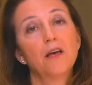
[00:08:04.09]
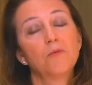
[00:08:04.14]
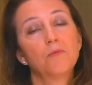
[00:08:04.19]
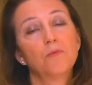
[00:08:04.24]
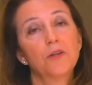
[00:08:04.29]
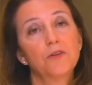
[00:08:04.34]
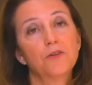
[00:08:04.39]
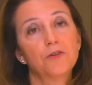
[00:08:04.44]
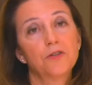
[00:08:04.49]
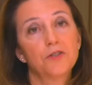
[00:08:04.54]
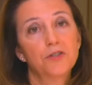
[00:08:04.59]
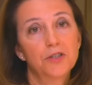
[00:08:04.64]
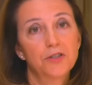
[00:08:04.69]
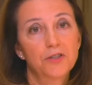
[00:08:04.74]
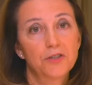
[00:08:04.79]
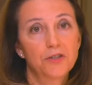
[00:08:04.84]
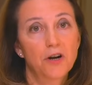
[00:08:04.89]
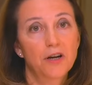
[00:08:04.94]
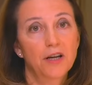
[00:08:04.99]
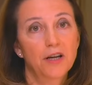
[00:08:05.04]
whether you're just
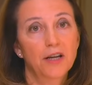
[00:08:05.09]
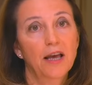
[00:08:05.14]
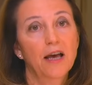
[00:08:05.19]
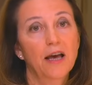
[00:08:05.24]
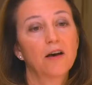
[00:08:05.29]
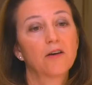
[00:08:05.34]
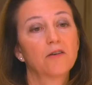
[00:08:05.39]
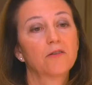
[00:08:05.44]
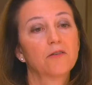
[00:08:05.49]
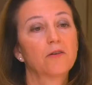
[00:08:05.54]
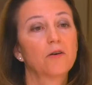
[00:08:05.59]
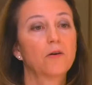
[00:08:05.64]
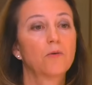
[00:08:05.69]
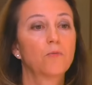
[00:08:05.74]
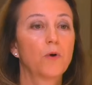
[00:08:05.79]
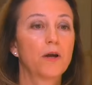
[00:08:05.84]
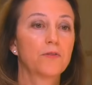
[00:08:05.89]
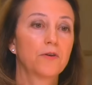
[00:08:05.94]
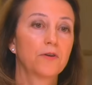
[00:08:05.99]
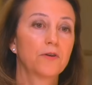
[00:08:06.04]
starting out or
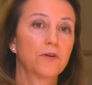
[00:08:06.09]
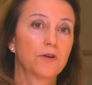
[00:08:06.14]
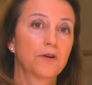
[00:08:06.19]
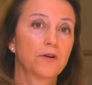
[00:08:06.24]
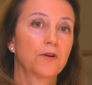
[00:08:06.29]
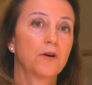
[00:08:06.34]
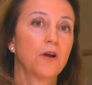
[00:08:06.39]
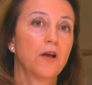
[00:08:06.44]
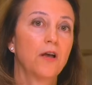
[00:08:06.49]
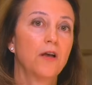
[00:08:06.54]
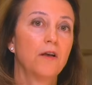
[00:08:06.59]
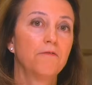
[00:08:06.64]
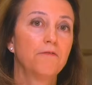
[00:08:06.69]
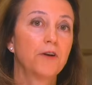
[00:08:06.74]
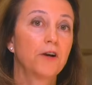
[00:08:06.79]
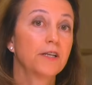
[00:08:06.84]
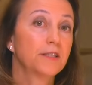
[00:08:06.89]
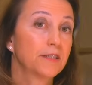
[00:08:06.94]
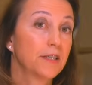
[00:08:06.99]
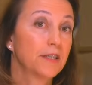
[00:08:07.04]
whether you're
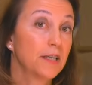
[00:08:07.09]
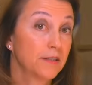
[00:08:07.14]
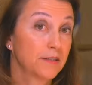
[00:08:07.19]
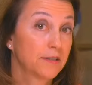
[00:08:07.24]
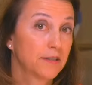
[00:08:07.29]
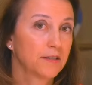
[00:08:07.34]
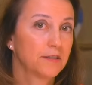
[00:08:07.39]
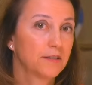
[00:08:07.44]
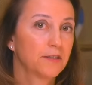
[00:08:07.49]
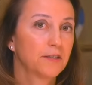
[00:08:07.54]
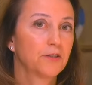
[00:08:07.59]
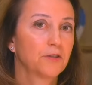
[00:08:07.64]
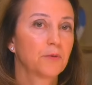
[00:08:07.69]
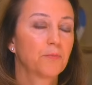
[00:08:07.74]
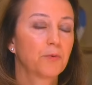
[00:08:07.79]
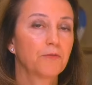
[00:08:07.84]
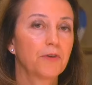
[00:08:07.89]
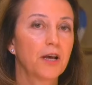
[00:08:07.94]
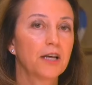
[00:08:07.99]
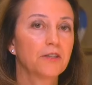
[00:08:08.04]
very seasoned in your
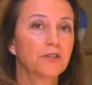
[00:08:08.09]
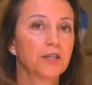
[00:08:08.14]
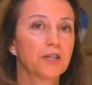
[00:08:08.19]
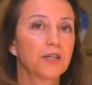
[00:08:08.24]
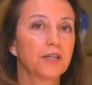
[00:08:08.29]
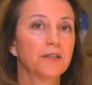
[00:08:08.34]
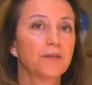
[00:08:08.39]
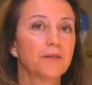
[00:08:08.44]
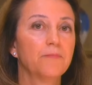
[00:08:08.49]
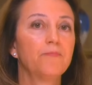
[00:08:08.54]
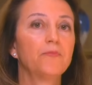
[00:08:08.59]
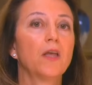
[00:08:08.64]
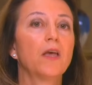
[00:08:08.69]
profession,